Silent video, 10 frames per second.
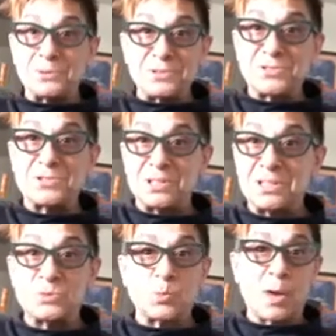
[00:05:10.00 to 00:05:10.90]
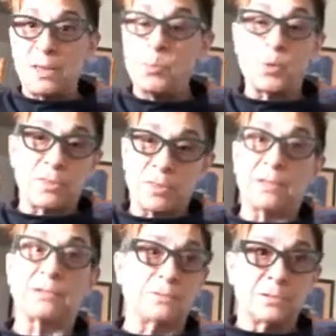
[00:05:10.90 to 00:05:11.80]
it's way more
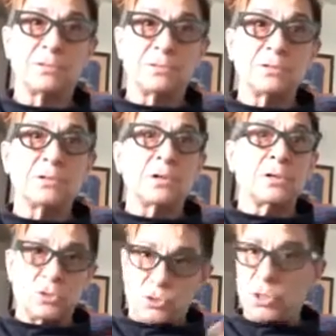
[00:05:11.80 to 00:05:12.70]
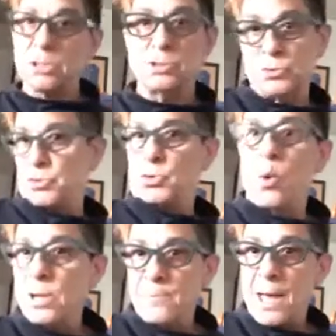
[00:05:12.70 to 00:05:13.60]
than you're going to lose
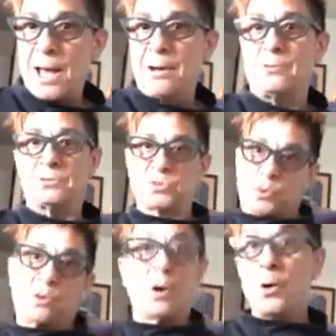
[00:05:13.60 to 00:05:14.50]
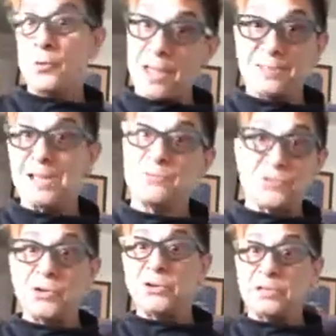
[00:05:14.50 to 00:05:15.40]
20 pounds or, oh, that sounds
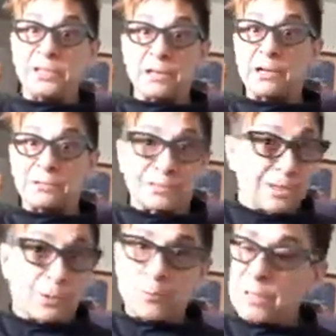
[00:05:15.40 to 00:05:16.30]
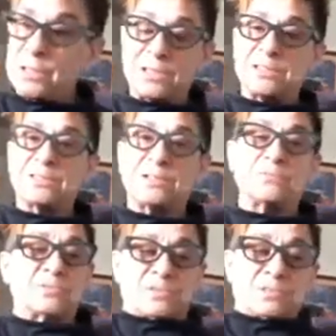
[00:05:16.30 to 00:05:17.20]
good. Yeah, but it's
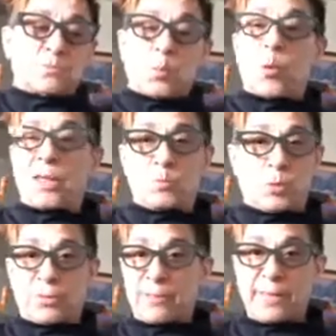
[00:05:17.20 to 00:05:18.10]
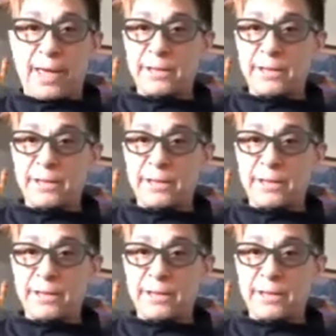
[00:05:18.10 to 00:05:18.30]
way more than that.